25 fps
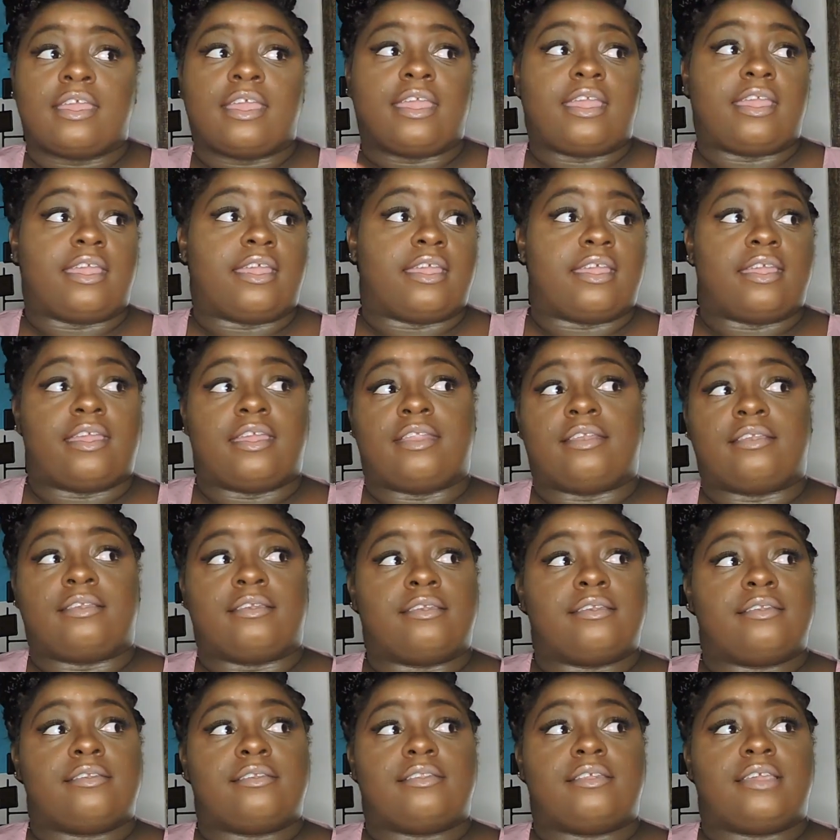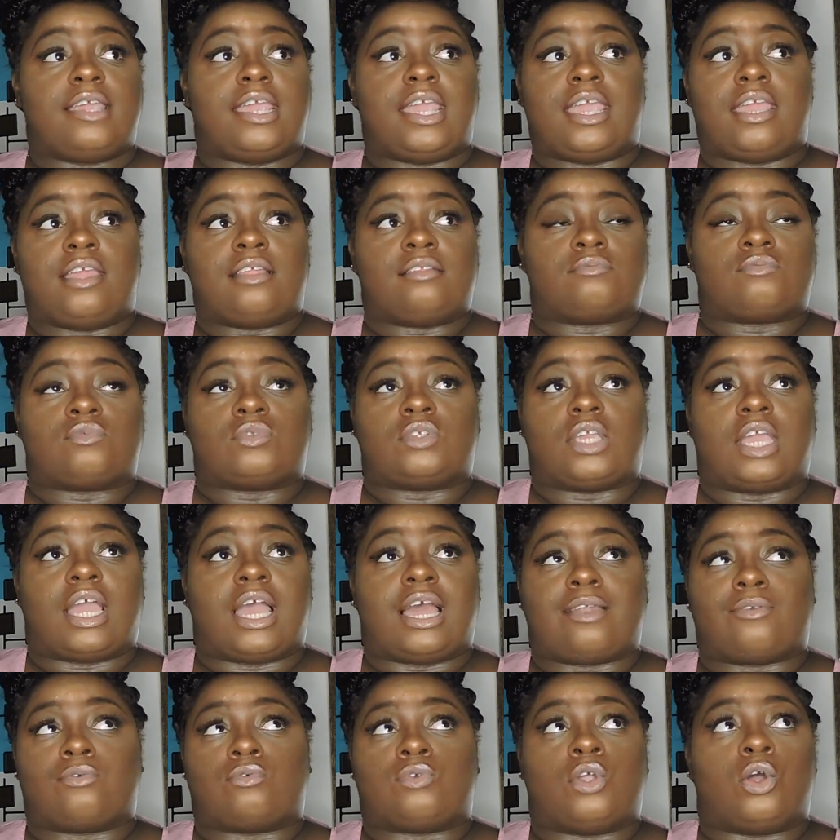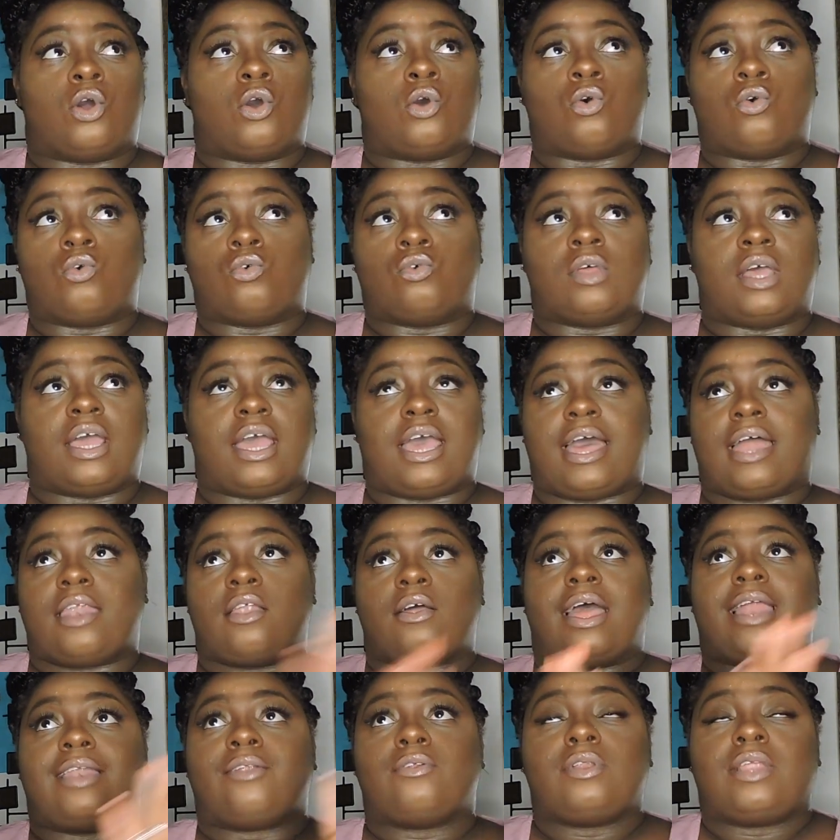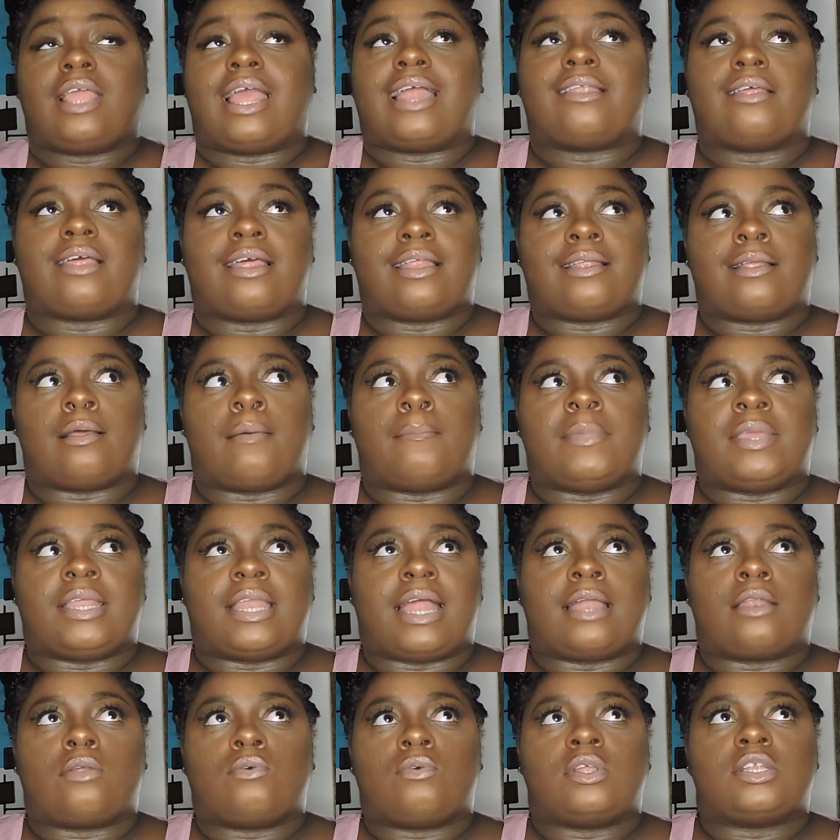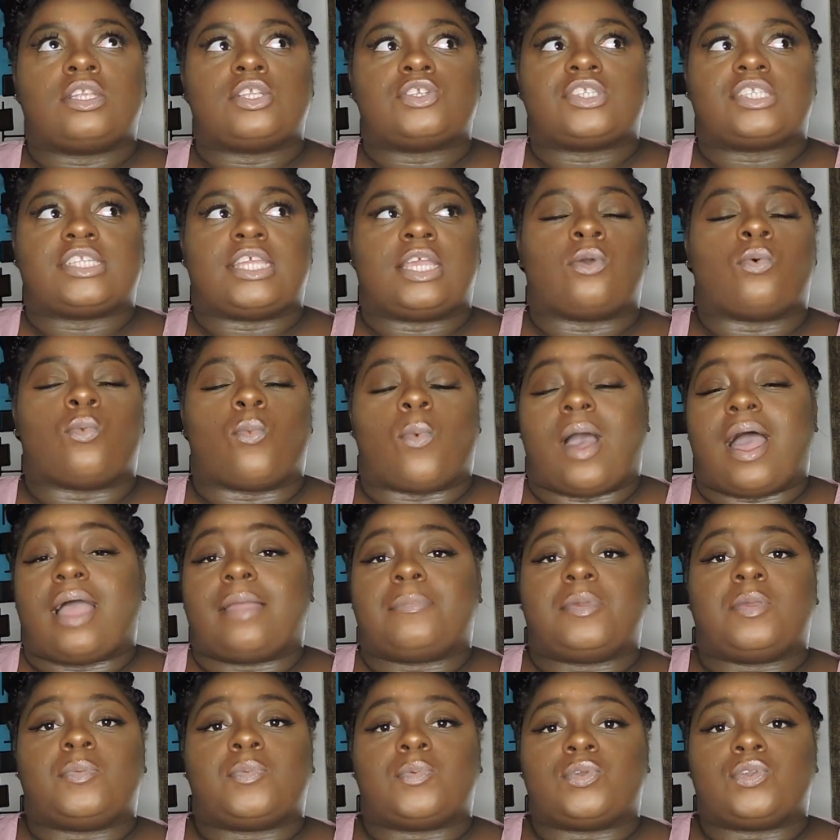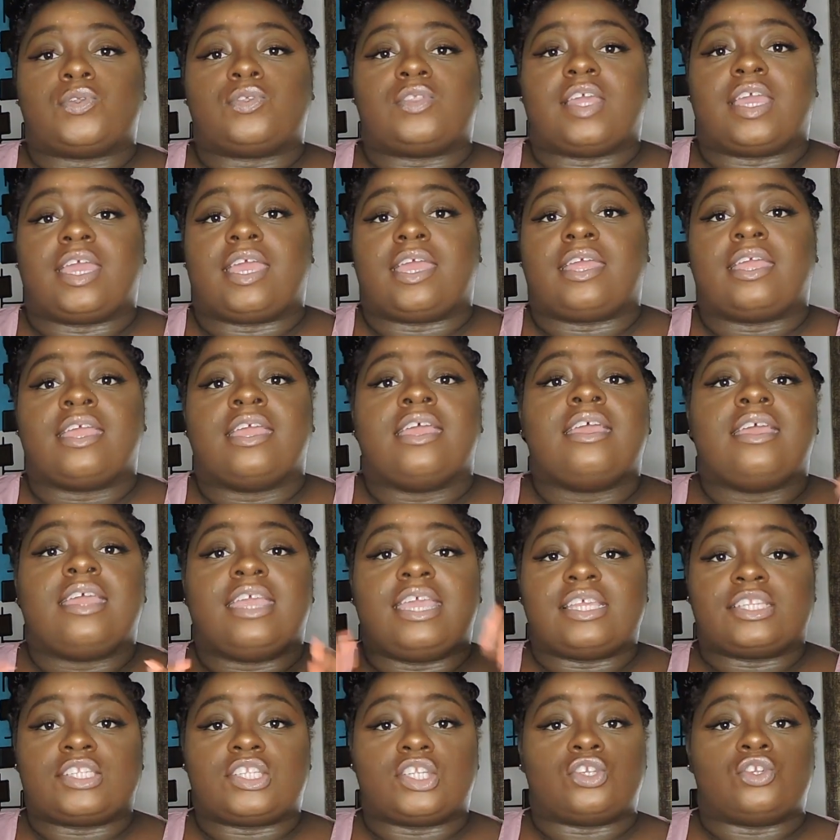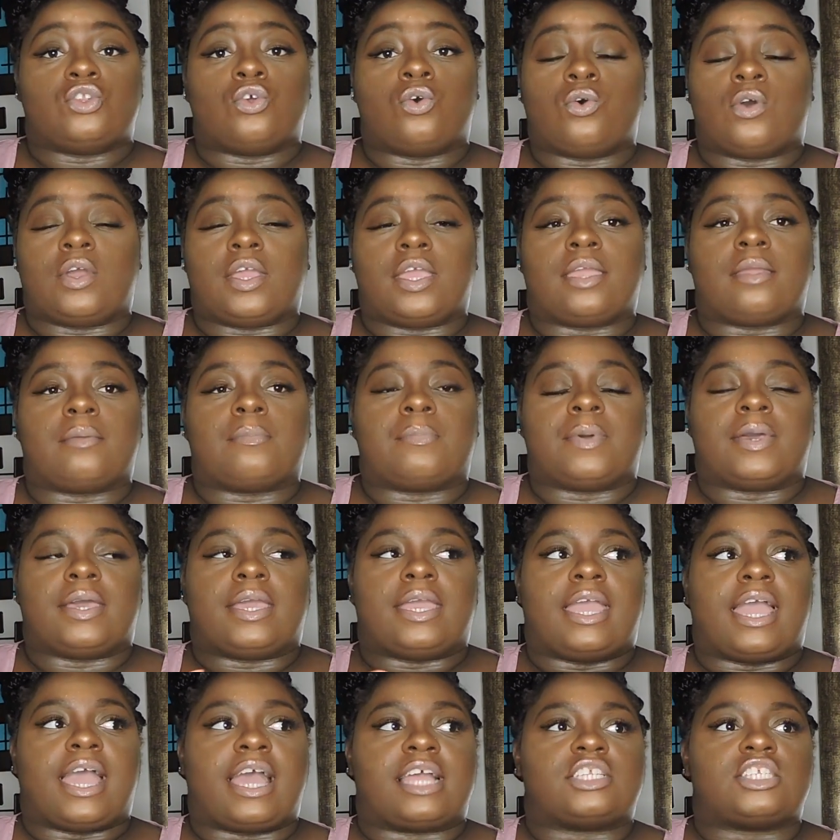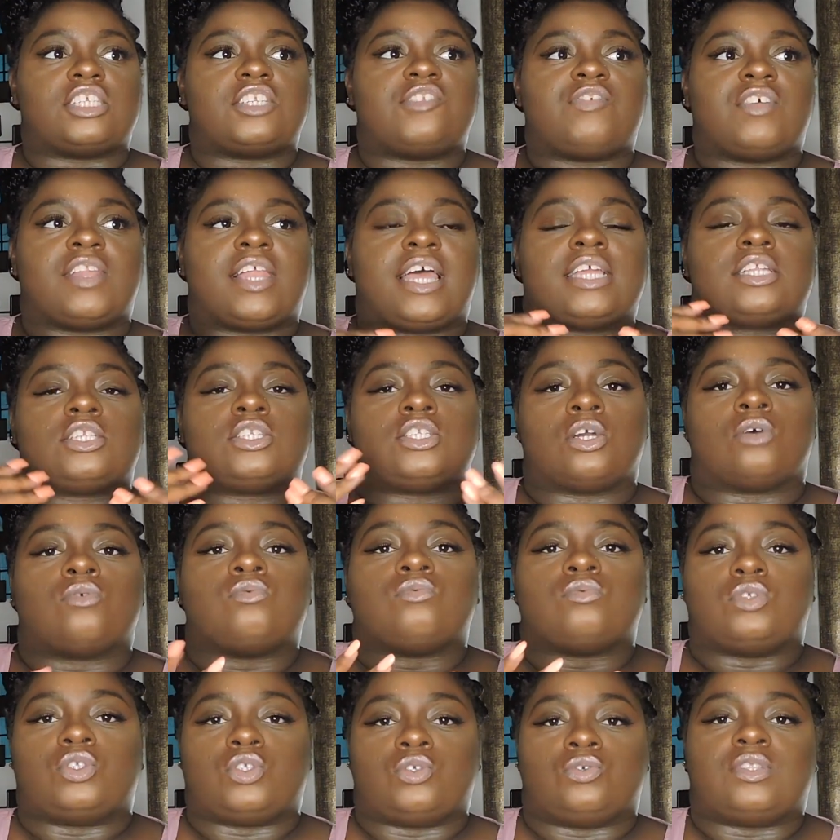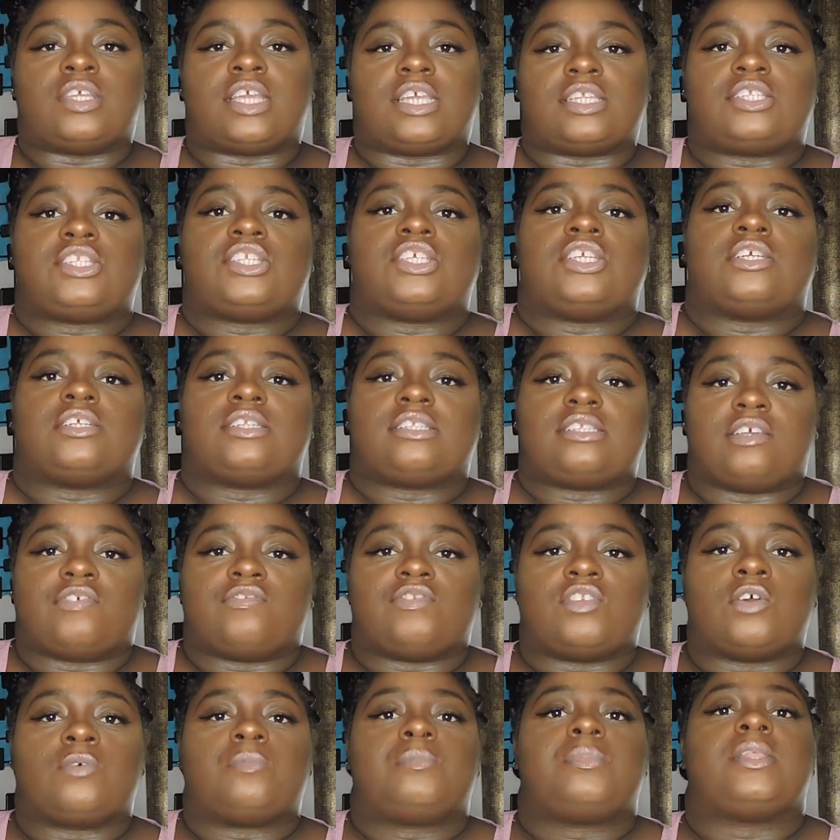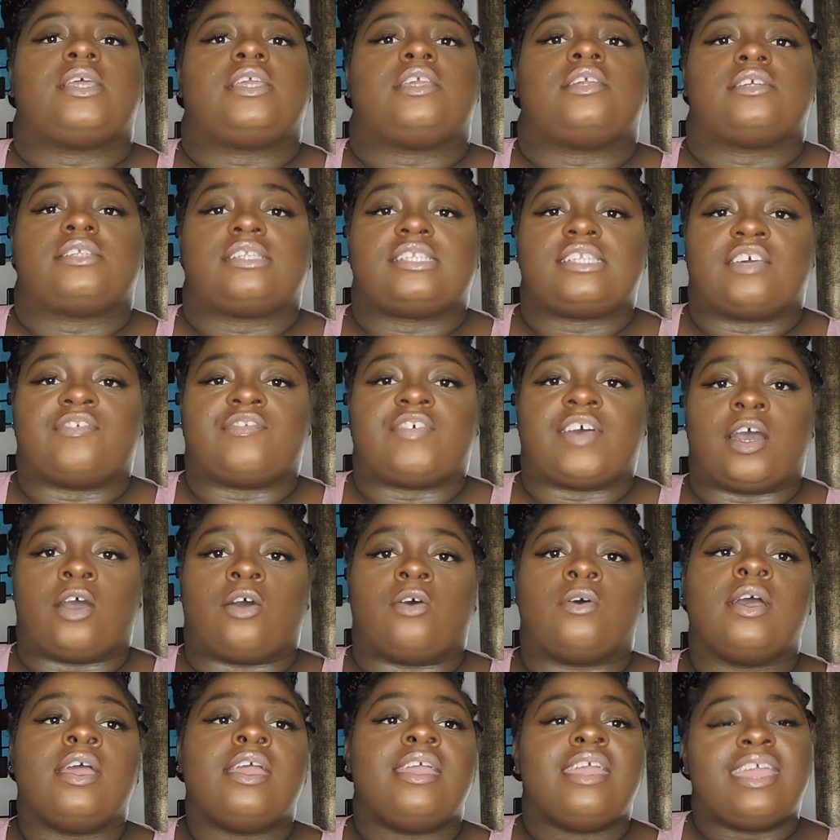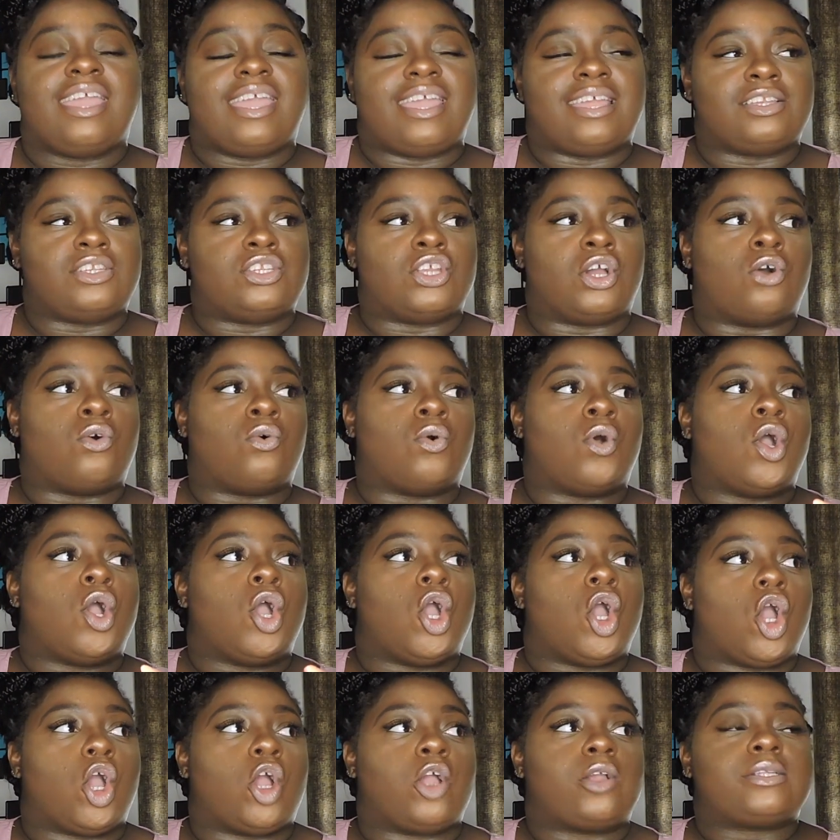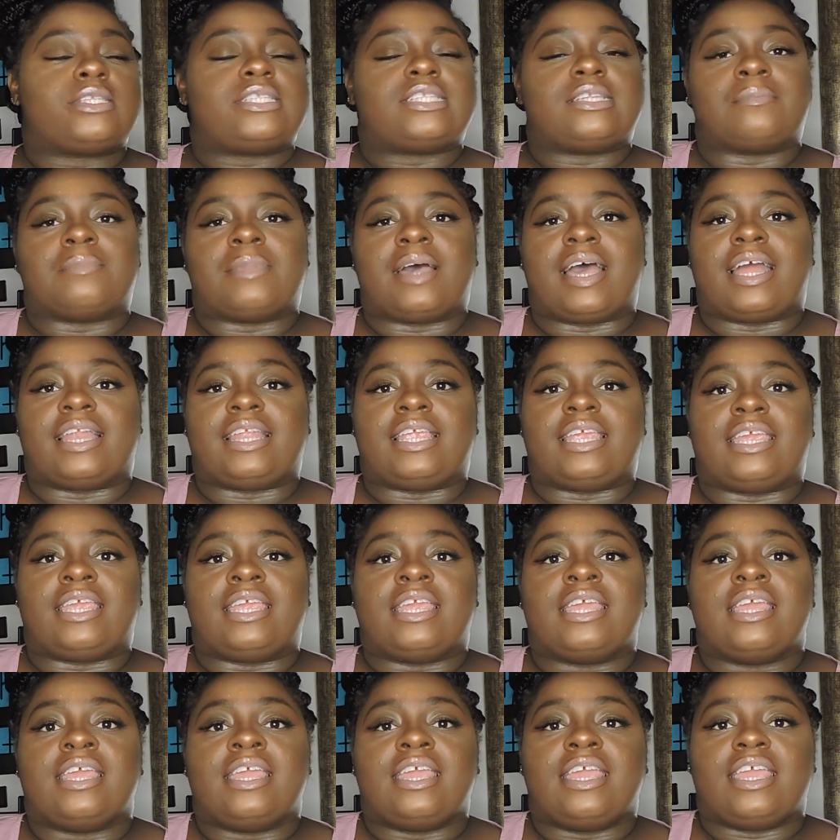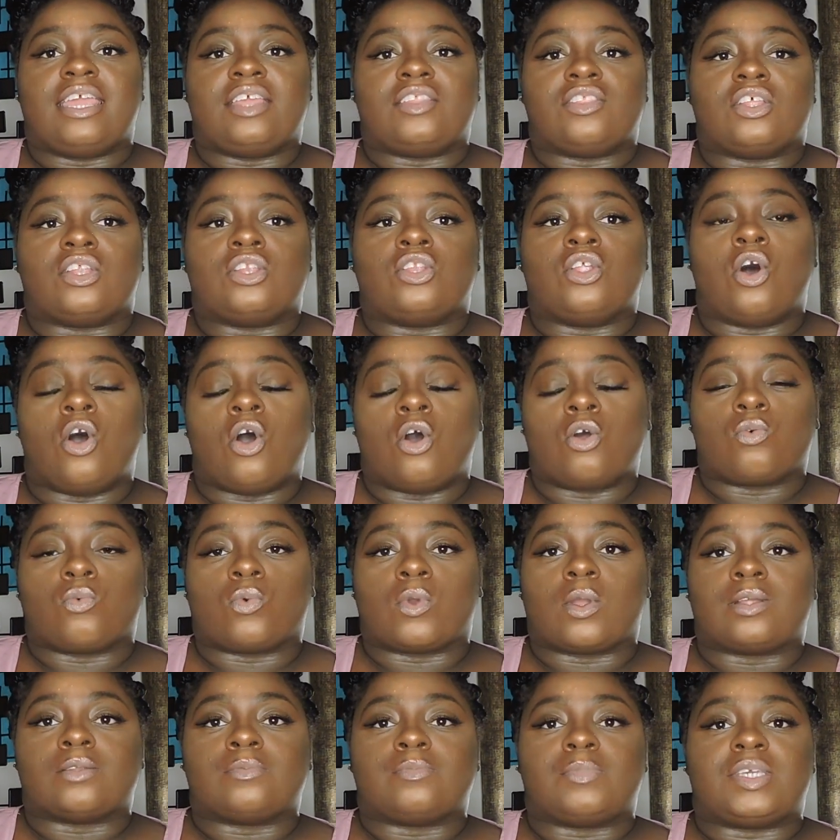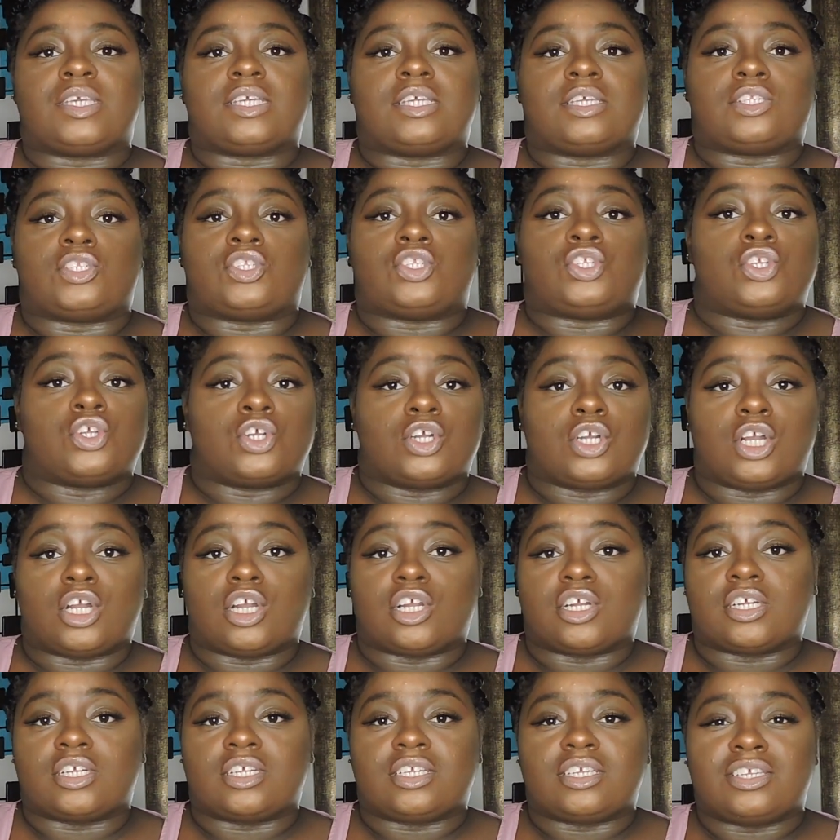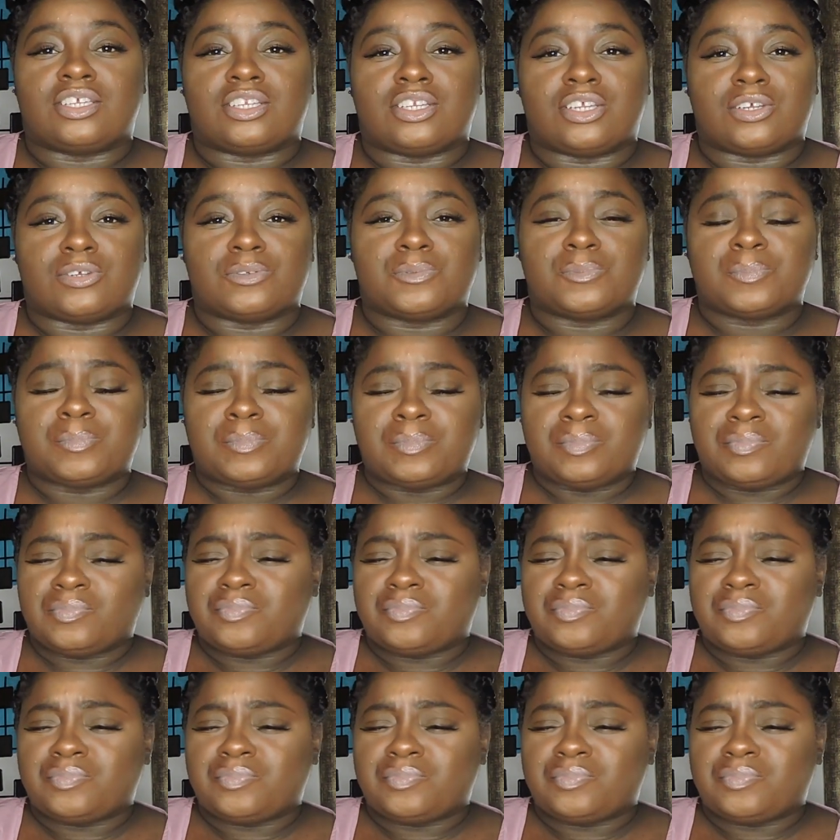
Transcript: and I don't know. I mean, I don't understand why people do that. It's annoying, but I just feel like don't do that to yourself. Don't play yourself out, and don't hurt somebody in the long run because you're hurt, you know?